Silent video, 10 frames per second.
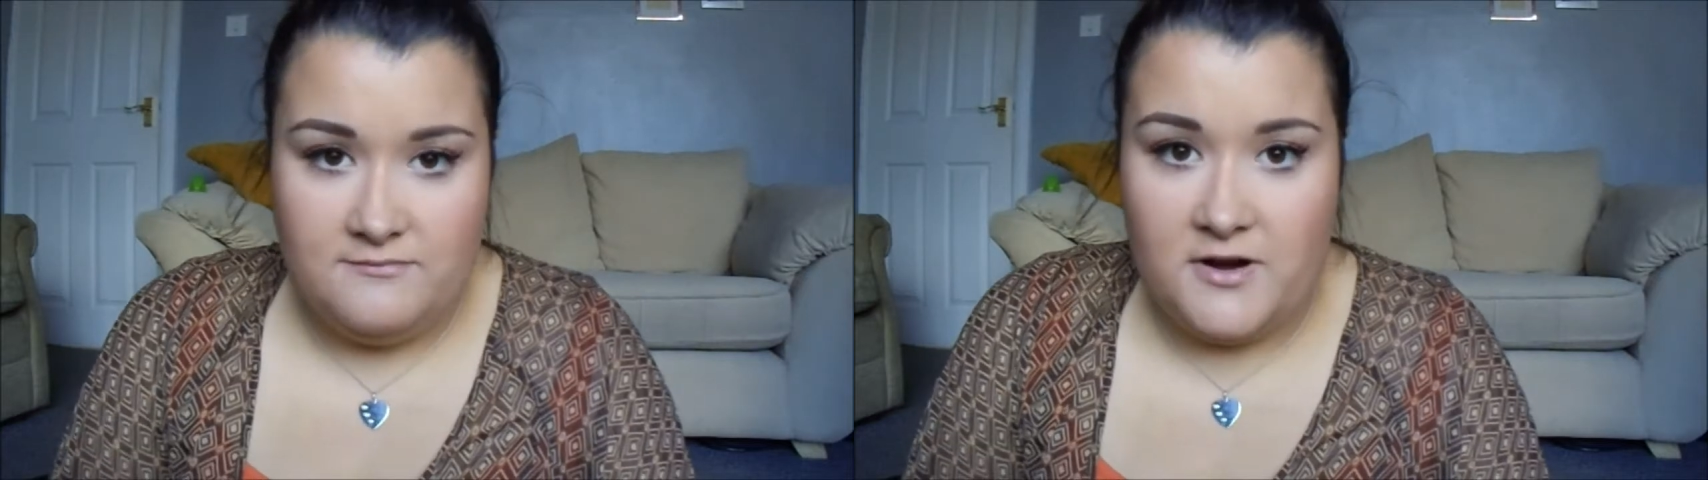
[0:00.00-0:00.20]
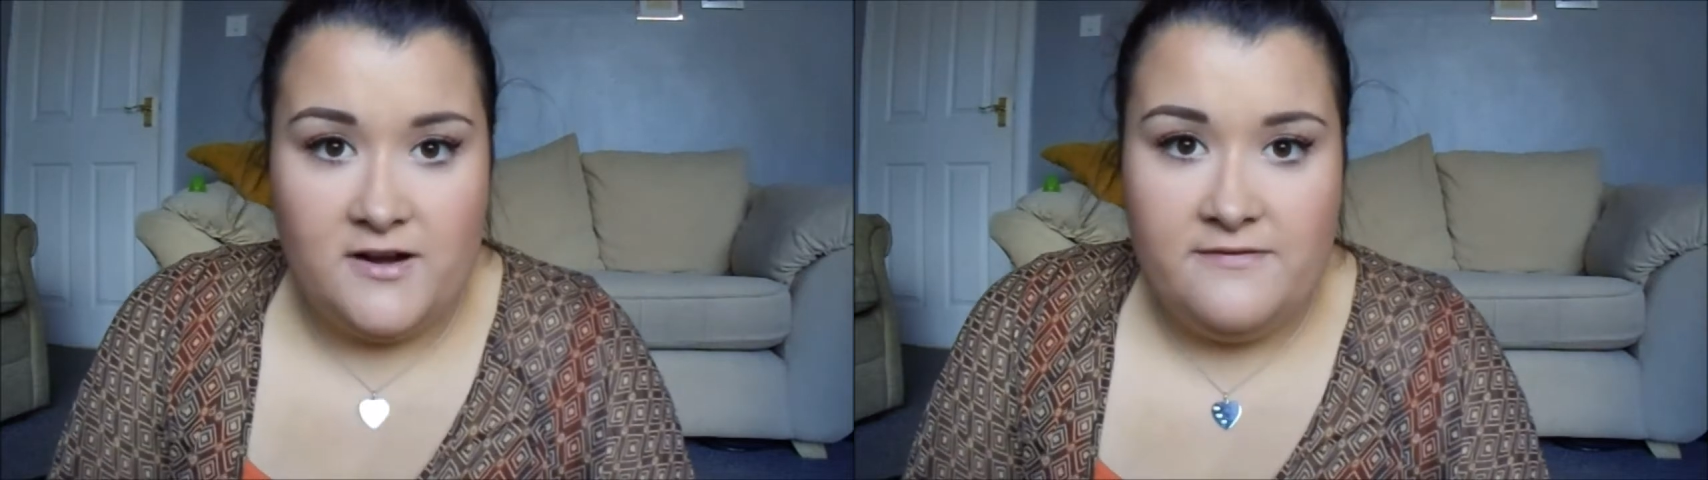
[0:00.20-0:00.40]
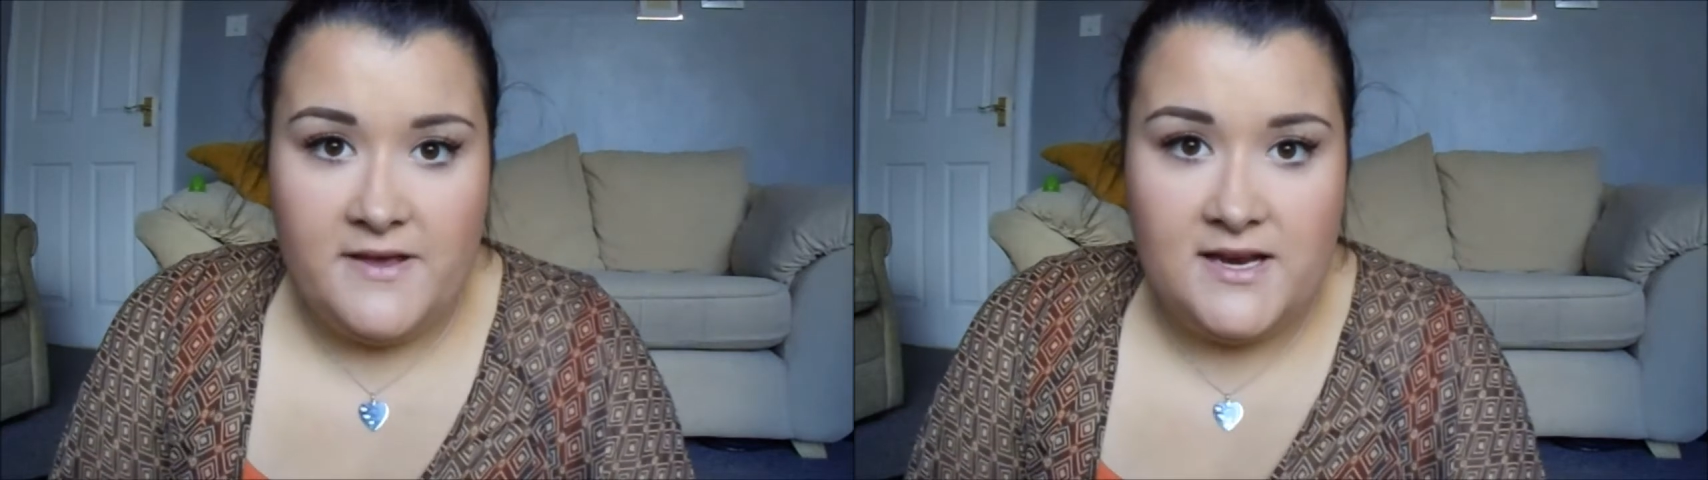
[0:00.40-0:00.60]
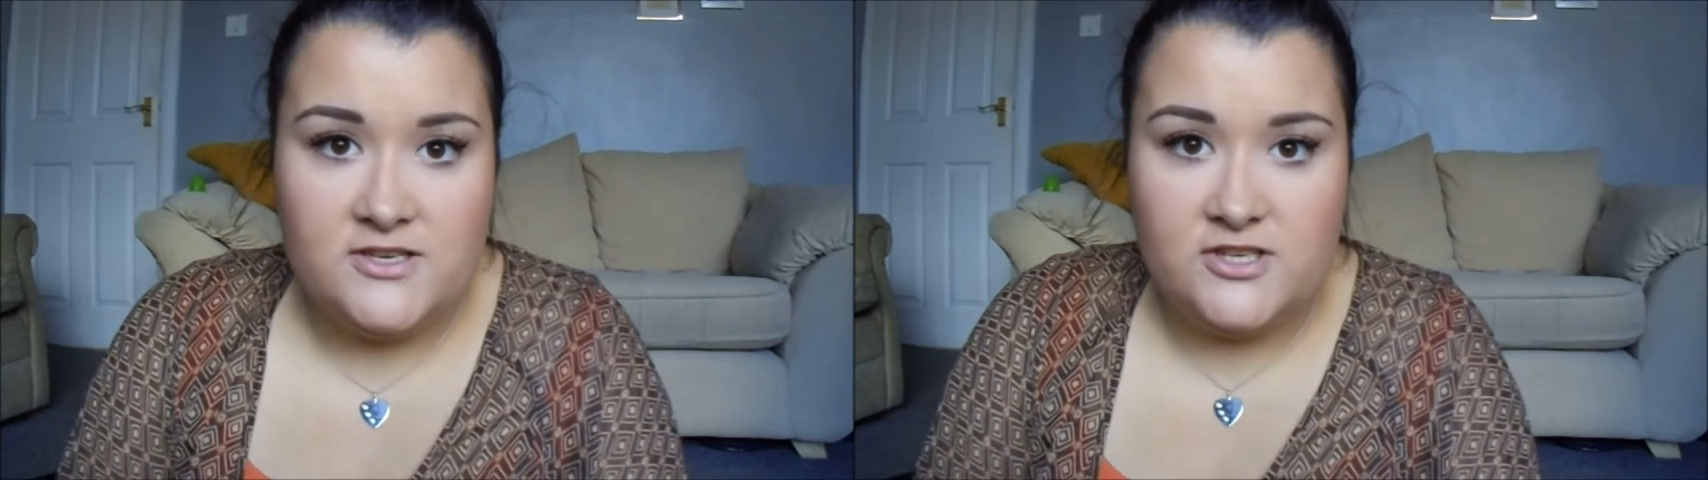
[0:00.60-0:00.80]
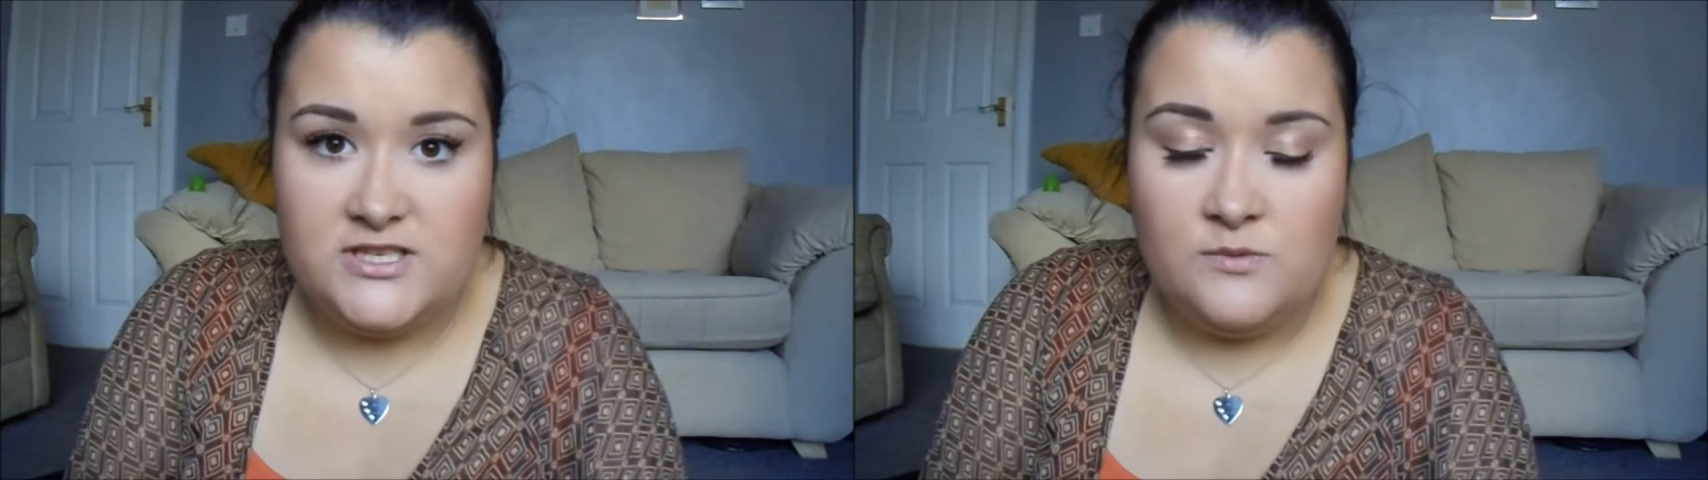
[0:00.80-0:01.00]
perfect
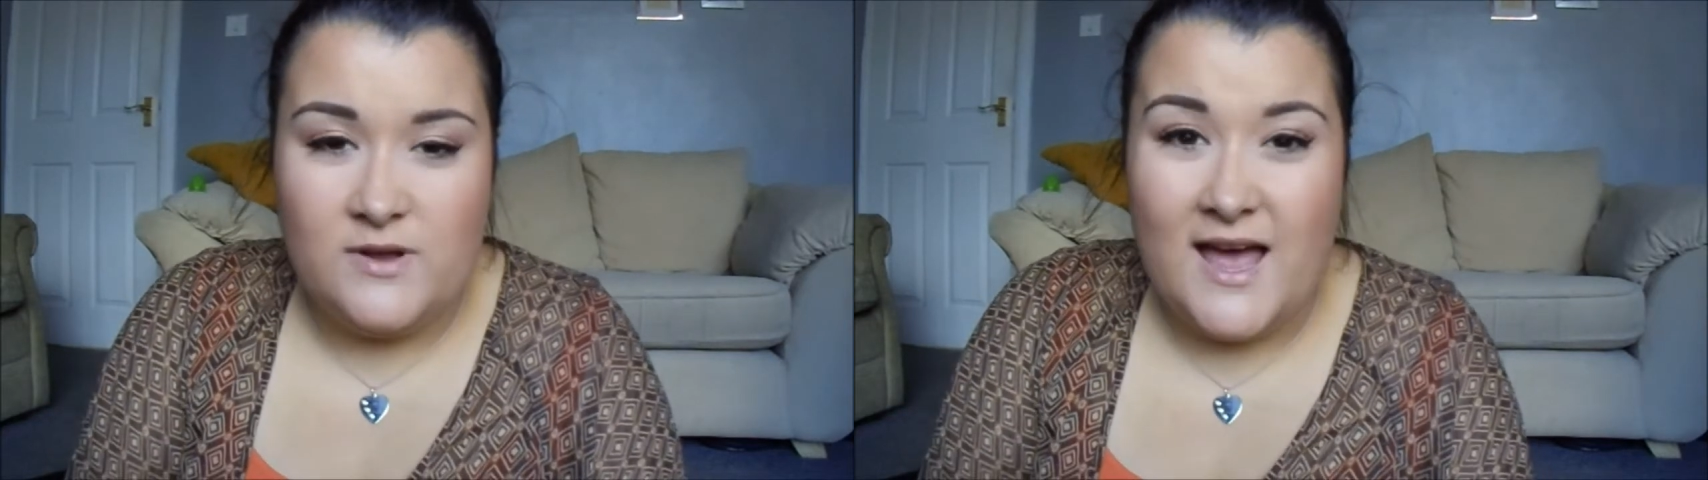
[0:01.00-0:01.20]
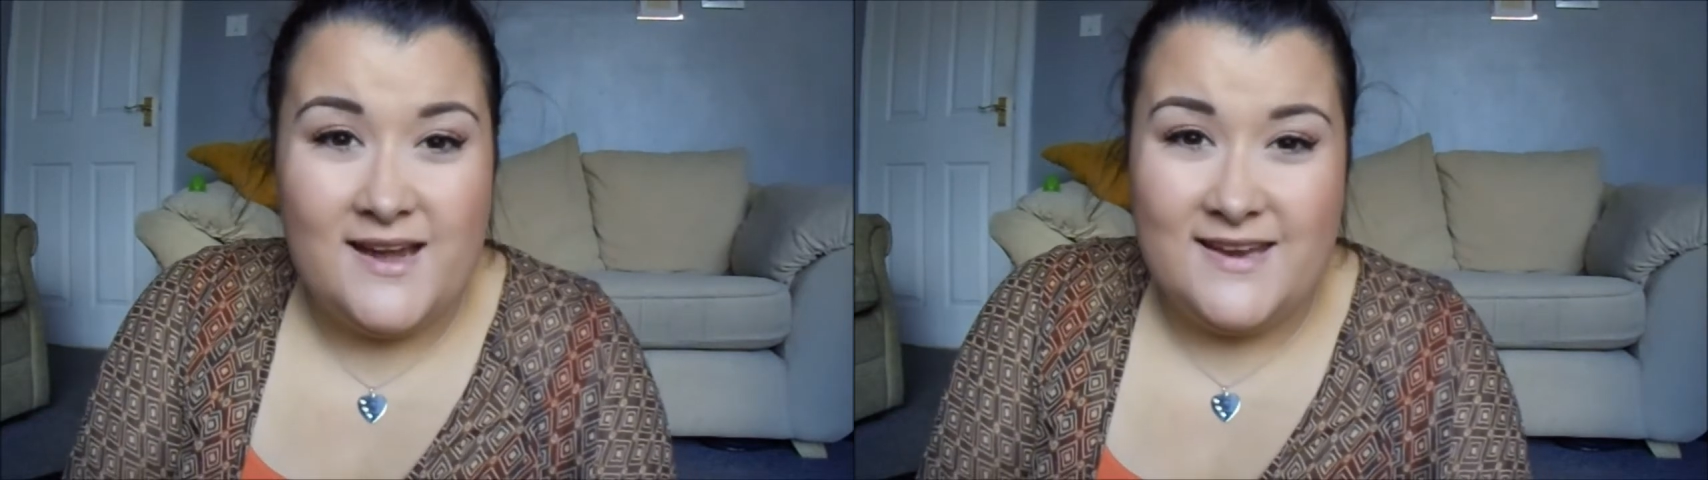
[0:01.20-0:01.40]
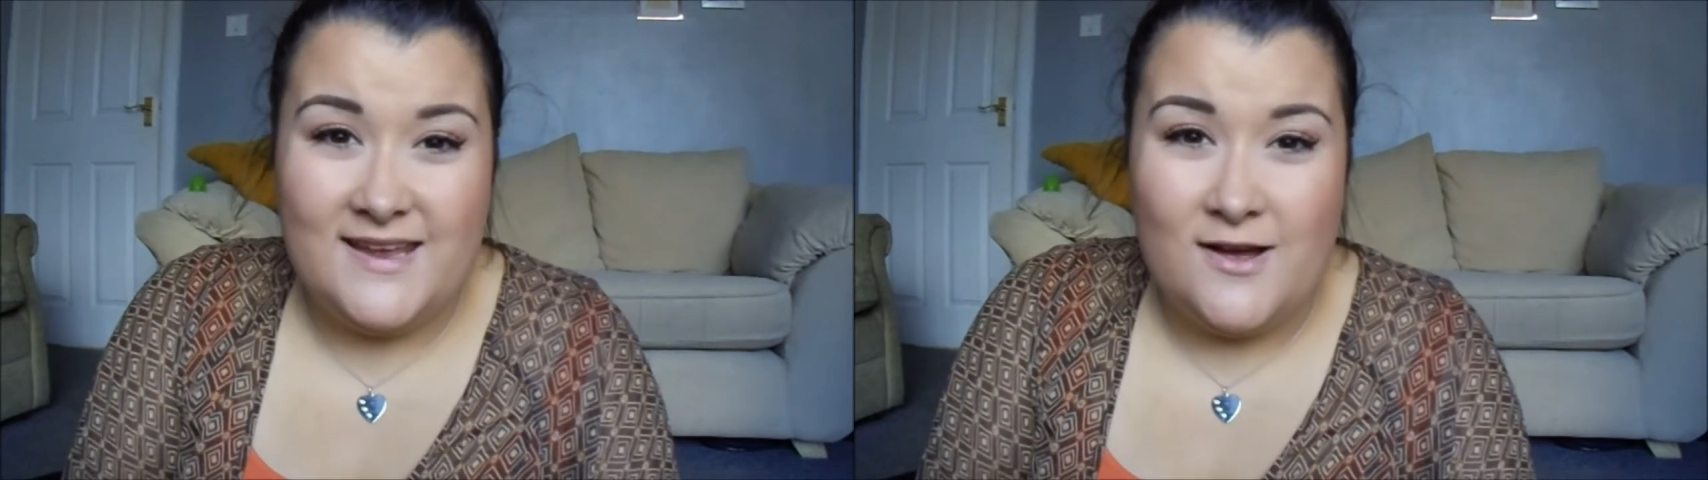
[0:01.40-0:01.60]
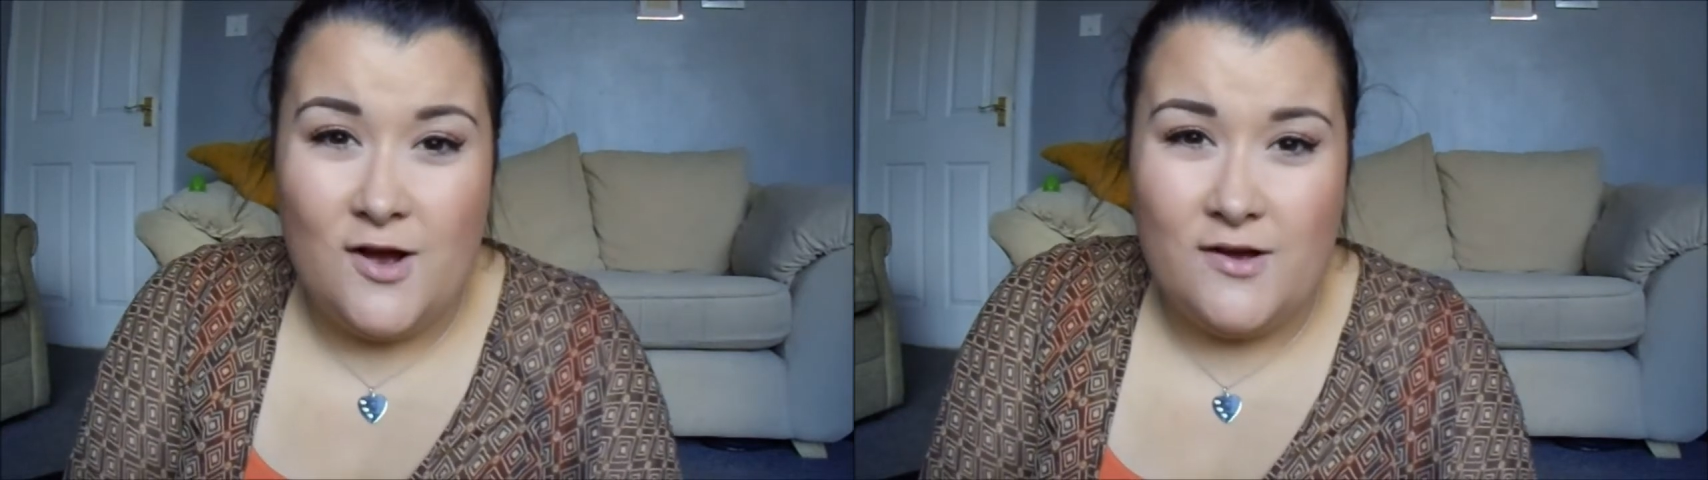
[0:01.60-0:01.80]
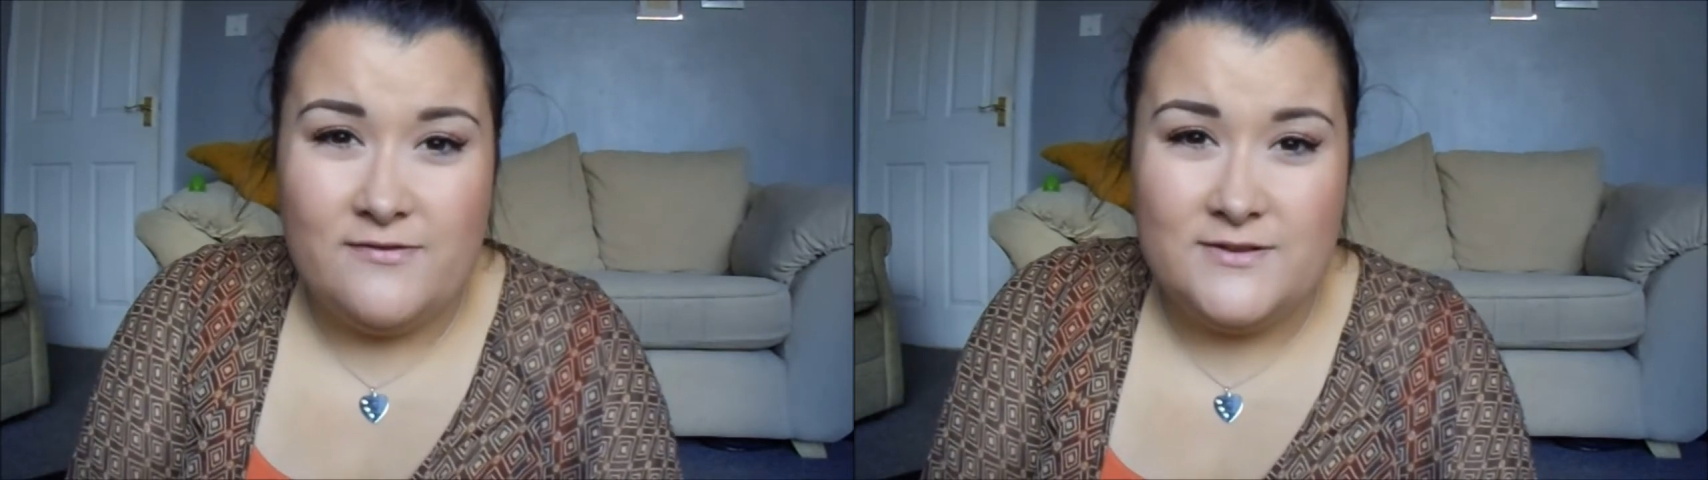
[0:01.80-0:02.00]
because she can't kick it
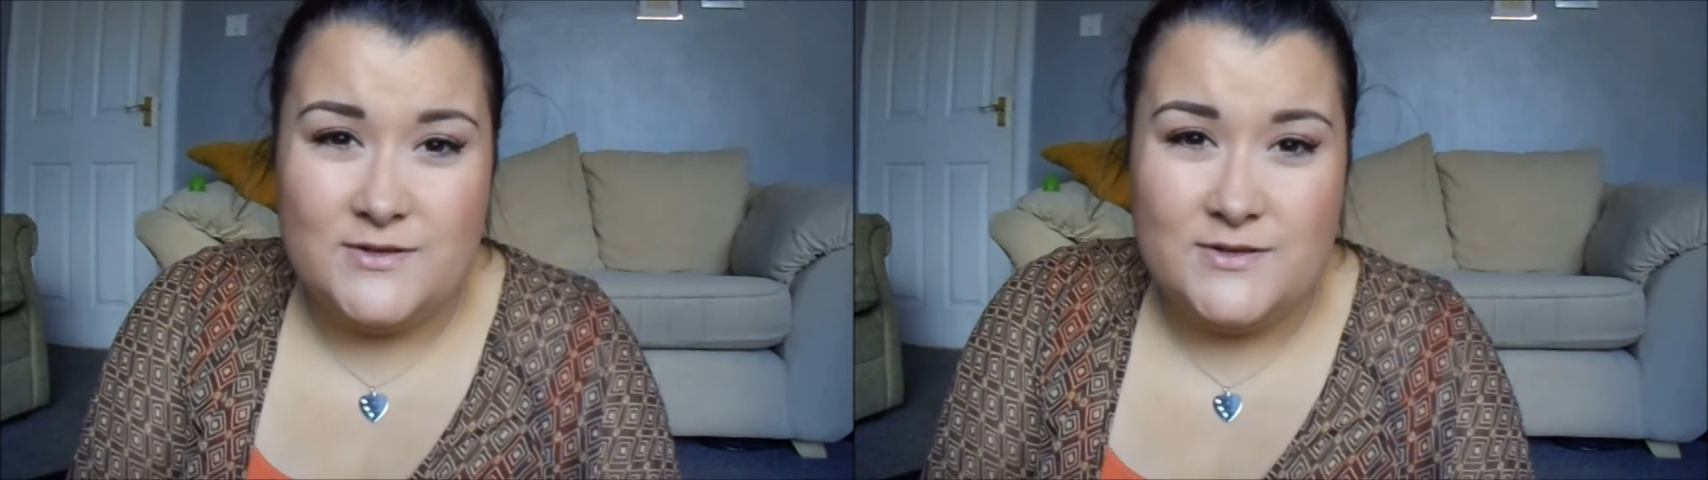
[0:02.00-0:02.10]
off,